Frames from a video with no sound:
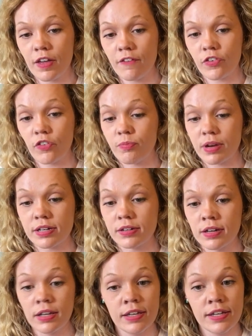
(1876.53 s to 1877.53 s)
if
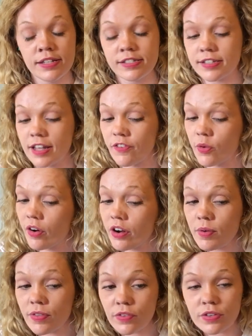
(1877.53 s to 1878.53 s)
you
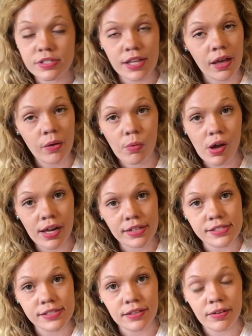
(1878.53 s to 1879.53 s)
already went through this cycle once
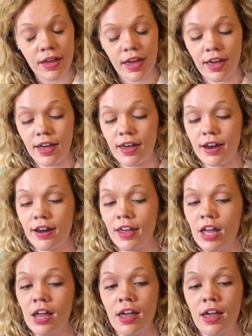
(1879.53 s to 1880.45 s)
and